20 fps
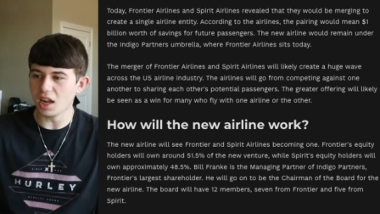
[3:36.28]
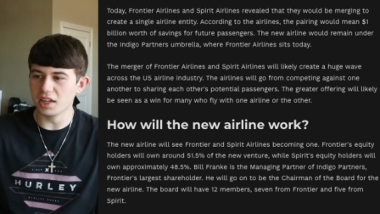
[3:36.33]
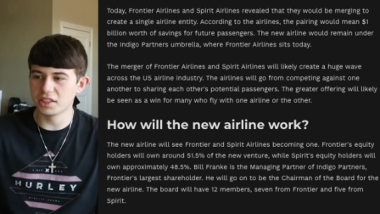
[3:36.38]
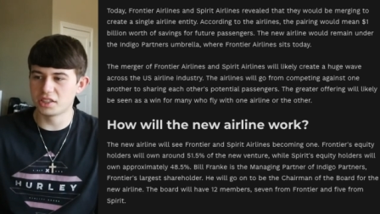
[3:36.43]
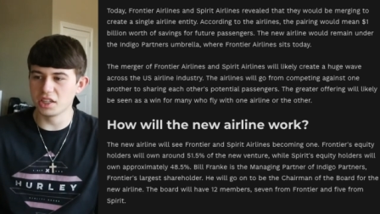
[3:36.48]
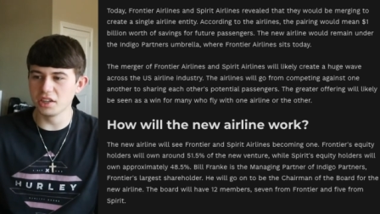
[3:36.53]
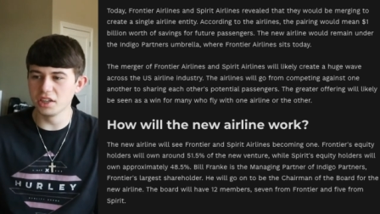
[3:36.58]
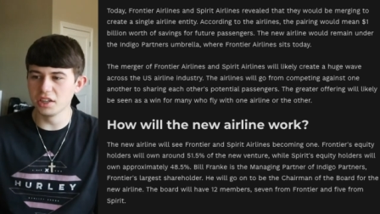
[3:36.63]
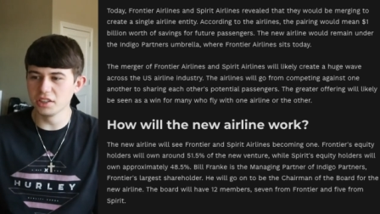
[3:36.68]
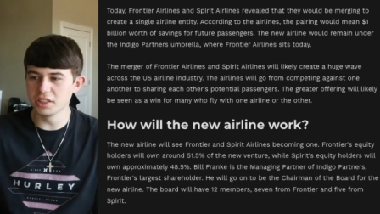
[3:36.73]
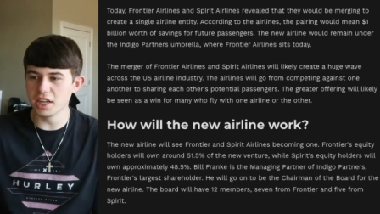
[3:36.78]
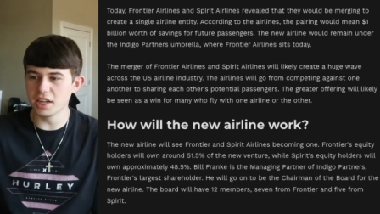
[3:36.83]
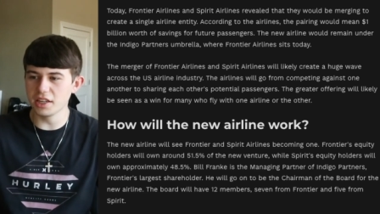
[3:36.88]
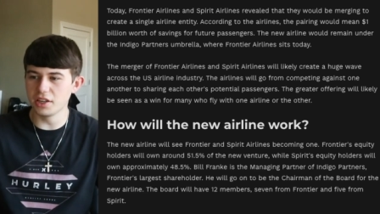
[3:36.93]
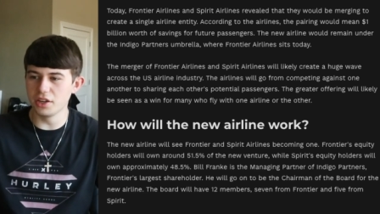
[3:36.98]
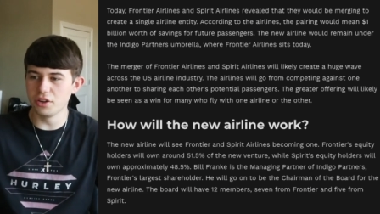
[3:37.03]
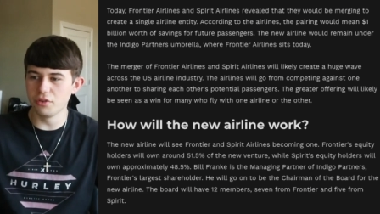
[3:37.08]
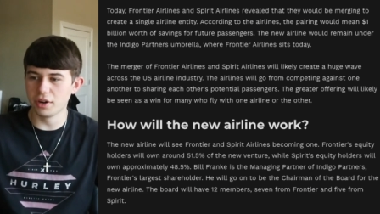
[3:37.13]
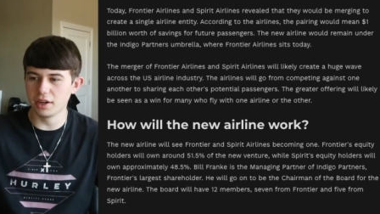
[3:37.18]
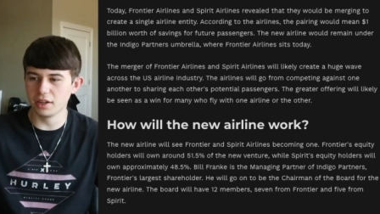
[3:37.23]
So here's how
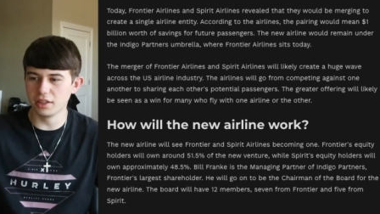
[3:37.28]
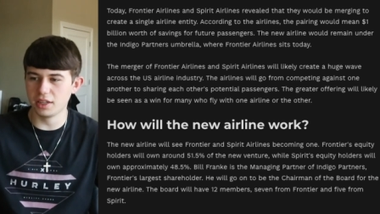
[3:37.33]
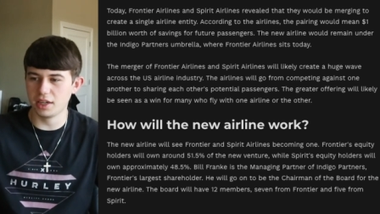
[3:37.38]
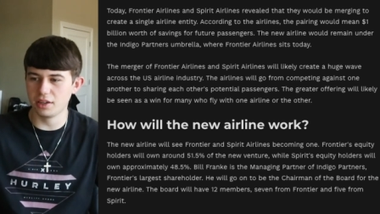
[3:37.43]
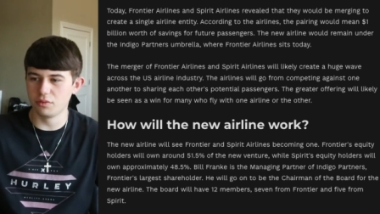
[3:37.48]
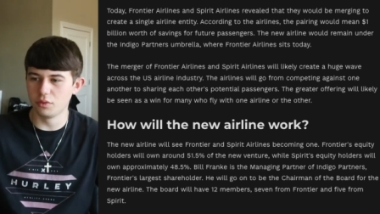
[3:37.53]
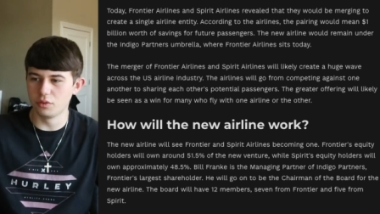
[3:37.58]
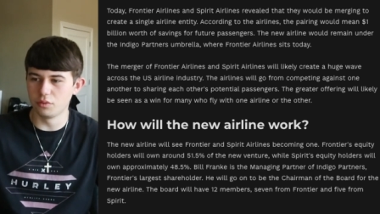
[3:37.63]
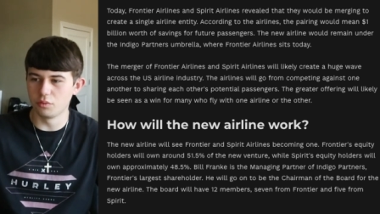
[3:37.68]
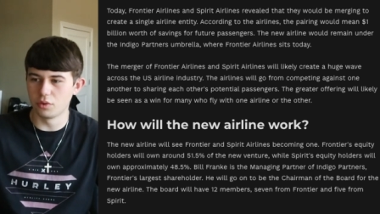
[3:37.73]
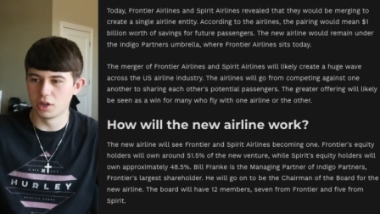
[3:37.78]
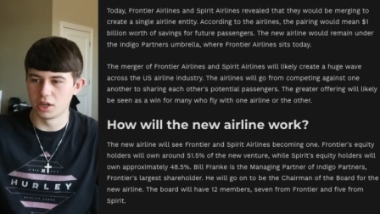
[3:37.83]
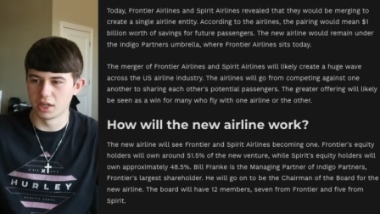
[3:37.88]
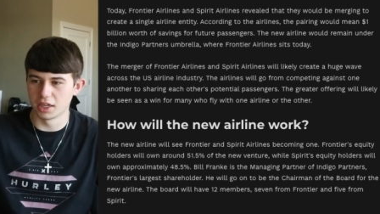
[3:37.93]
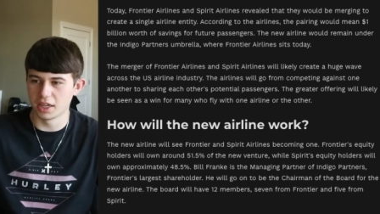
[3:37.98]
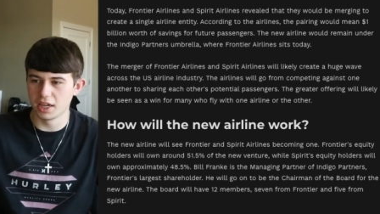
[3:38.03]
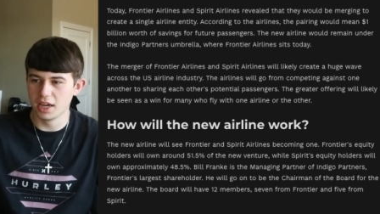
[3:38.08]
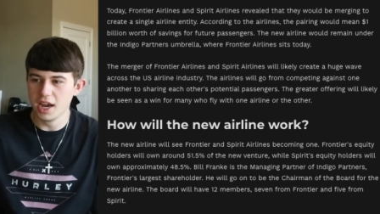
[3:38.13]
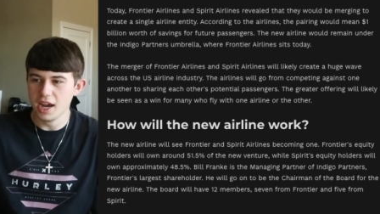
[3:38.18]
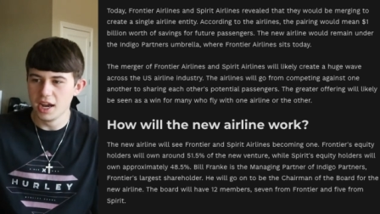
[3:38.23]
the new airline would
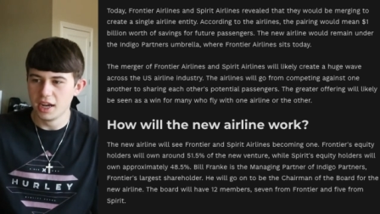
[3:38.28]
work.